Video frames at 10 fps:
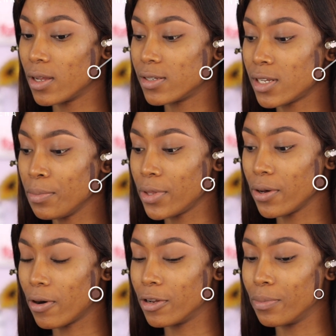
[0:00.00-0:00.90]
Same
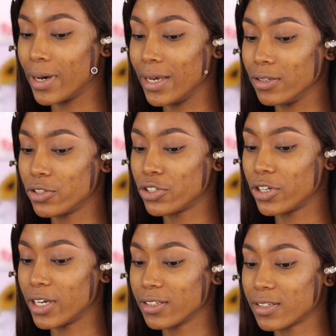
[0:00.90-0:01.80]
thing on my
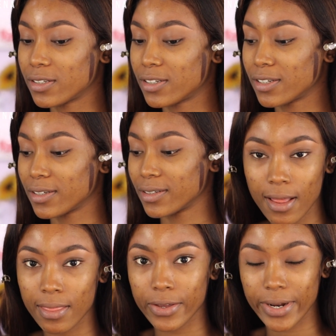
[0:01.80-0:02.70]
chest.
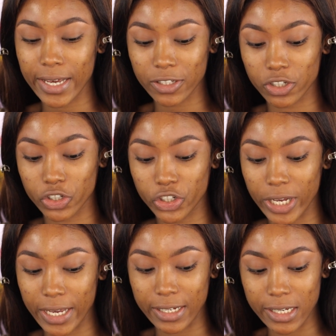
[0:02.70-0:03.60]
The next
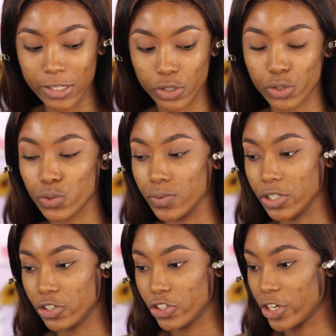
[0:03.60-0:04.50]
shade is
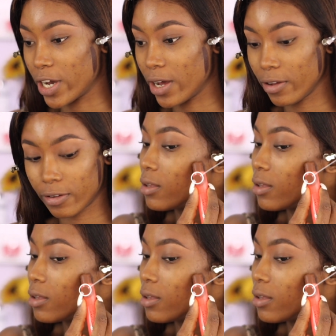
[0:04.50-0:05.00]
Tunisia.